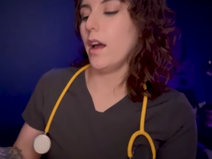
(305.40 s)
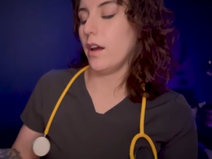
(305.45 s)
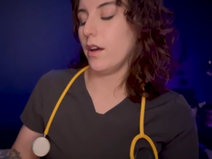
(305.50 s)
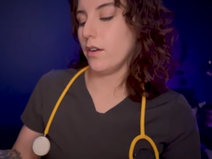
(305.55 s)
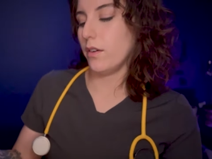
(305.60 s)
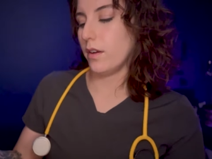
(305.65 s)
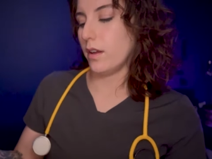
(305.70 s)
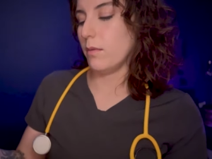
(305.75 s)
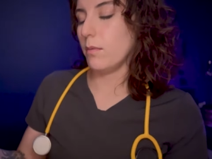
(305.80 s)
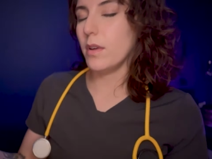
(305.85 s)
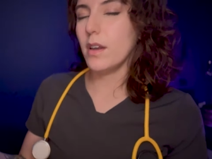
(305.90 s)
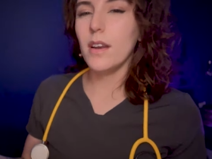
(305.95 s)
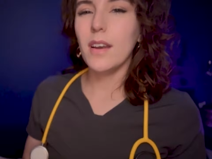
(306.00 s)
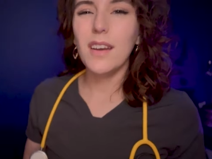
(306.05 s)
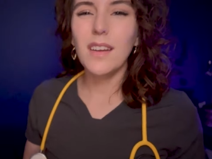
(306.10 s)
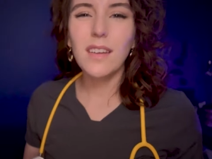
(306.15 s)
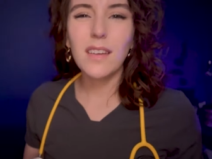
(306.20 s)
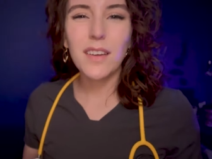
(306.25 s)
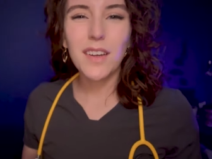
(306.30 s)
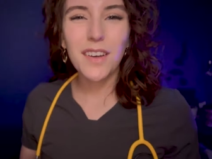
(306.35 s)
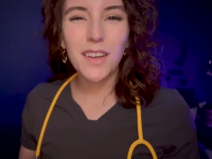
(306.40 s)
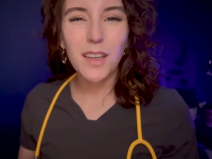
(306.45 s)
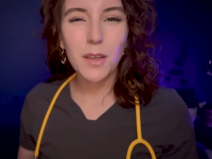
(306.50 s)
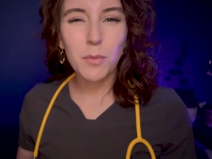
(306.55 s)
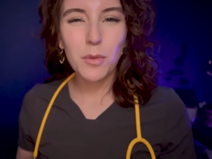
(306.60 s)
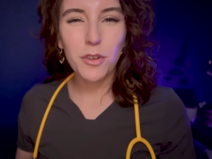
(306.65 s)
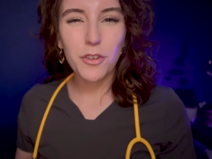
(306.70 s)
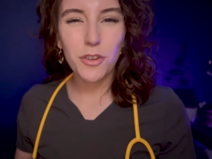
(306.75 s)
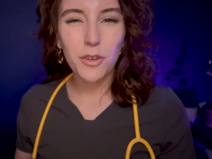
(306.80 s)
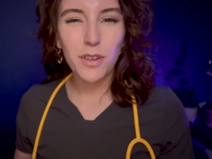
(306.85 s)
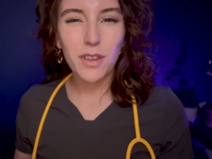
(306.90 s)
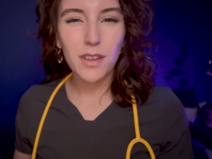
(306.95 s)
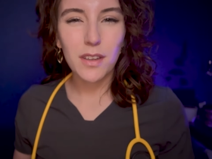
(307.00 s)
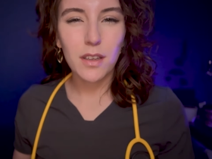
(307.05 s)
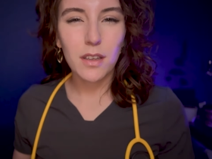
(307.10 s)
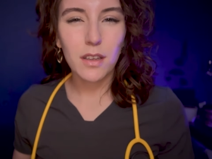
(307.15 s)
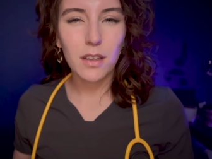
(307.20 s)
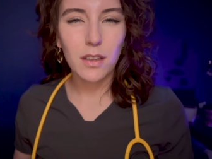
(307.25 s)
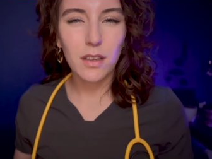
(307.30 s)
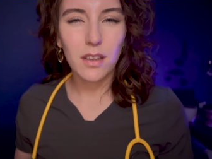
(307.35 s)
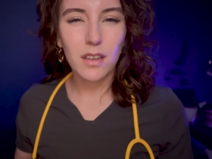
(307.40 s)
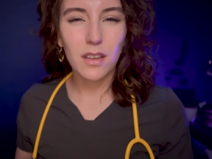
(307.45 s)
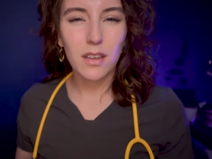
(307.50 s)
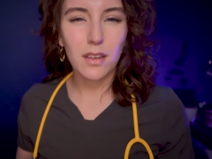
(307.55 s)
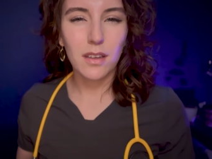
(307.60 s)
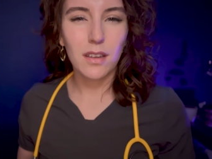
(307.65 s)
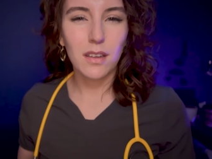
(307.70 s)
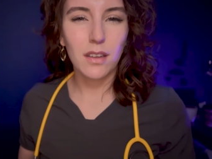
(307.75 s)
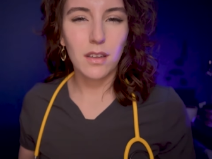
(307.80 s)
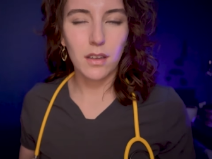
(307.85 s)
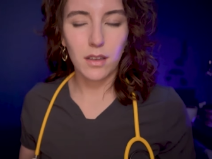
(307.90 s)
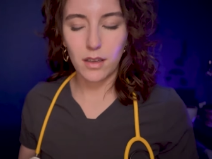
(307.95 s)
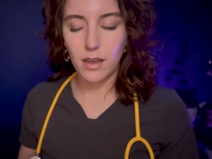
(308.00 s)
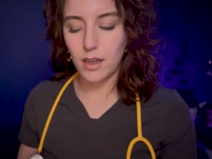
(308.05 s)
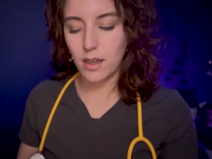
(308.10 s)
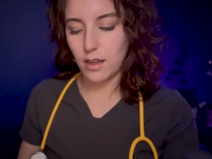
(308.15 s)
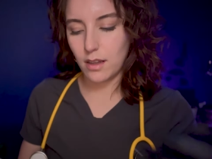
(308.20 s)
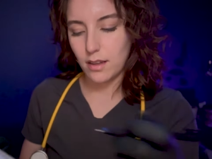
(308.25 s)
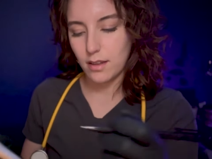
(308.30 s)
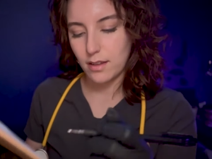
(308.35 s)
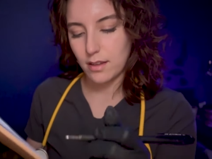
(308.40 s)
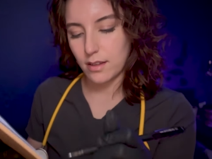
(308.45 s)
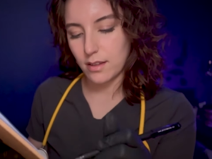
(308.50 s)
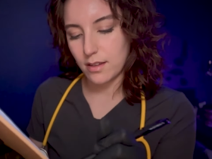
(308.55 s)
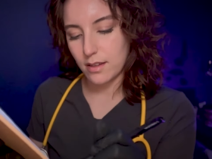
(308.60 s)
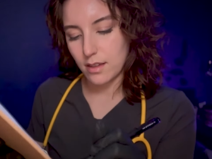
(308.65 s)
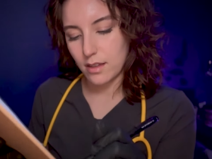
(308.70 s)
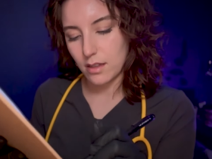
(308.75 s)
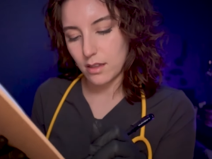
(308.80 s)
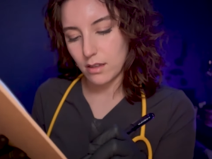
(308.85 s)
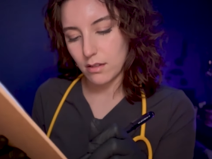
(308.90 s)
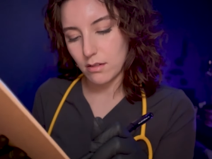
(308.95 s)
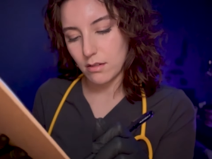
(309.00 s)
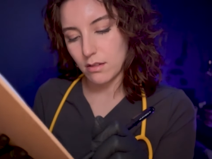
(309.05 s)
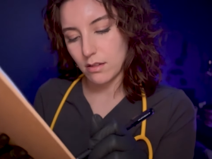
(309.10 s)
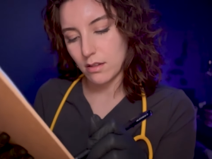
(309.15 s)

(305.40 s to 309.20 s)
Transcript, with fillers: All right, what did I say your temperature is? 98.6, thank you.